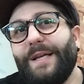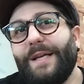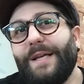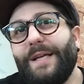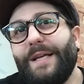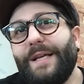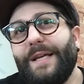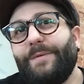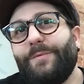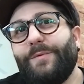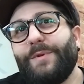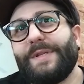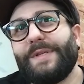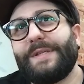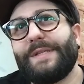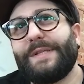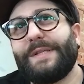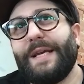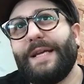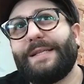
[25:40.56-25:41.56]

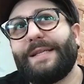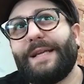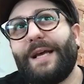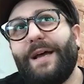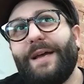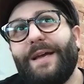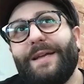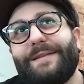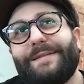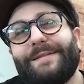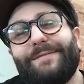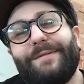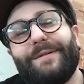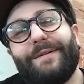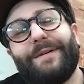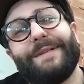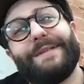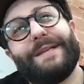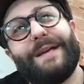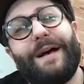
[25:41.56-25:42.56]
it's a
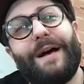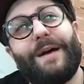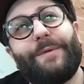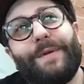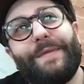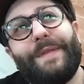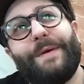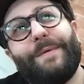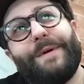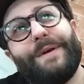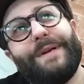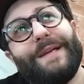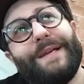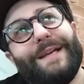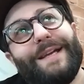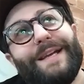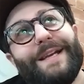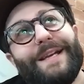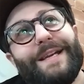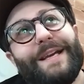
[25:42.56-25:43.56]
hard one, that one.
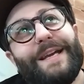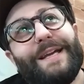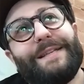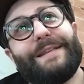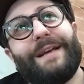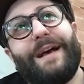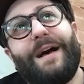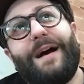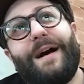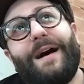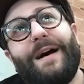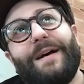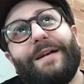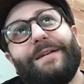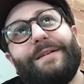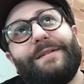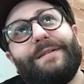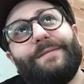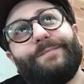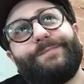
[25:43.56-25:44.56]
It's
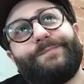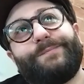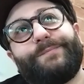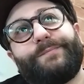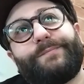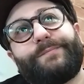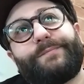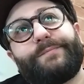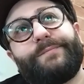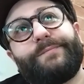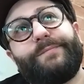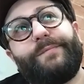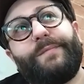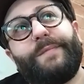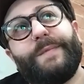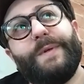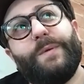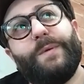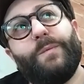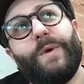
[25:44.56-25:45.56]
hard
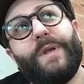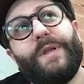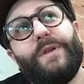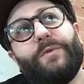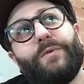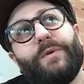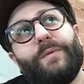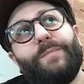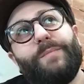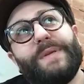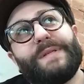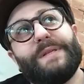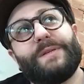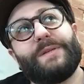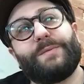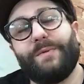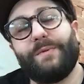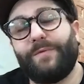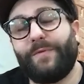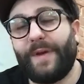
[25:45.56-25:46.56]
when you're in
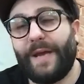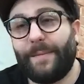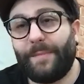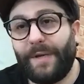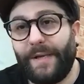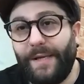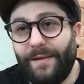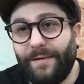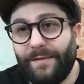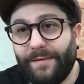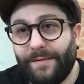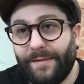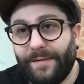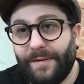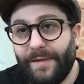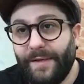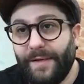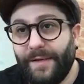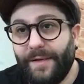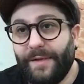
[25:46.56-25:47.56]
business with family
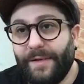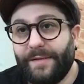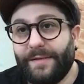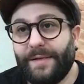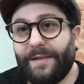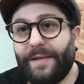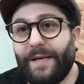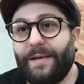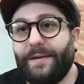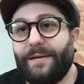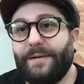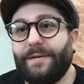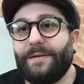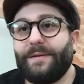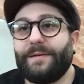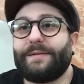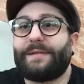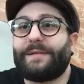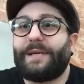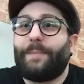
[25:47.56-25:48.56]
to
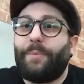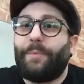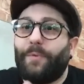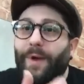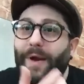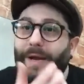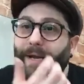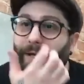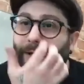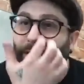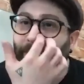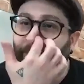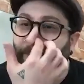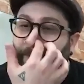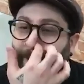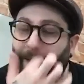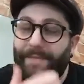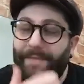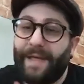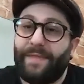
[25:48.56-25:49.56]
then separate. I
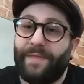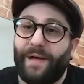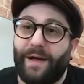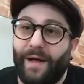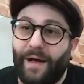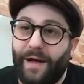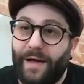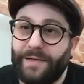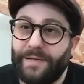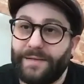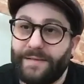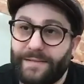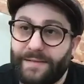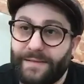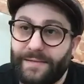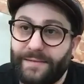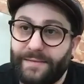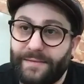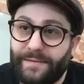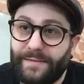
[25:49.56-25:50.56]
found that the
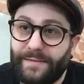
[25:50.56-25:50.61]
hardest.